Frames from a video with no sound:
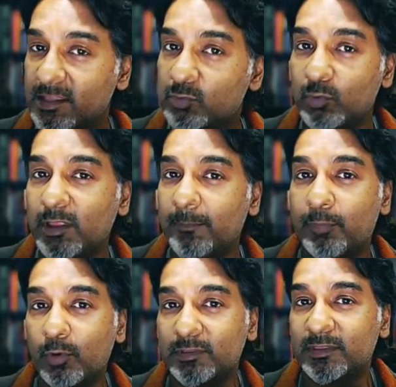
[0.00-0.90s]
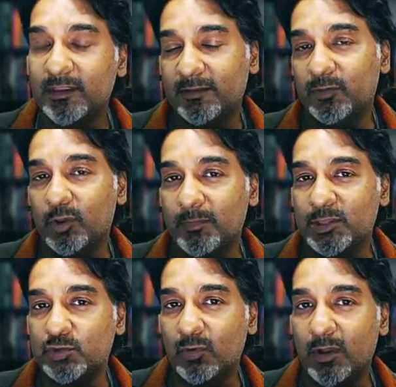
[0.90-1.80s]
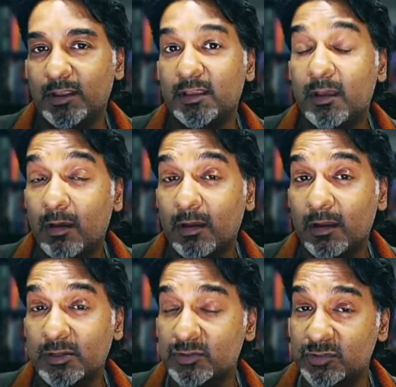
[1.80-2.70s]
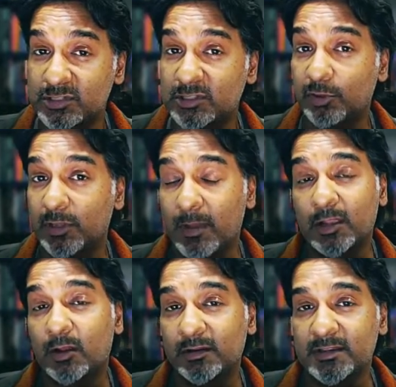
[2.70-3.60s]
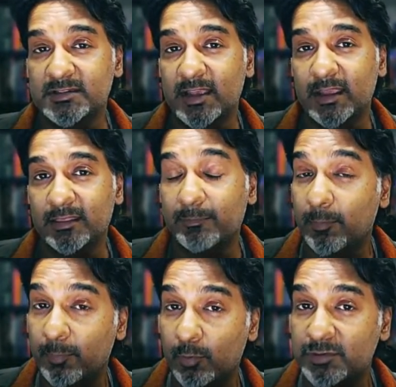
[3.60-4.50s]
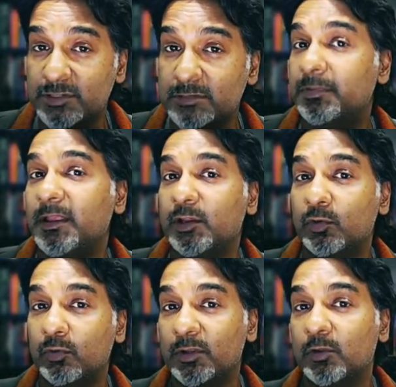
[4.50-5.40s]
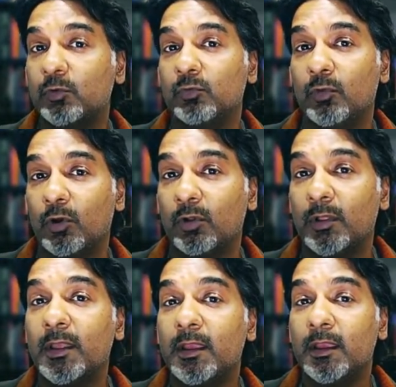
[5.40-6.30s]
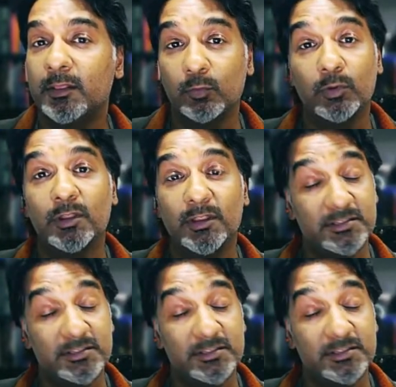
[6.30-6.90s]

really important that if you're going to be drawing cars or just learning about car design, the proportions play a critical role and the realism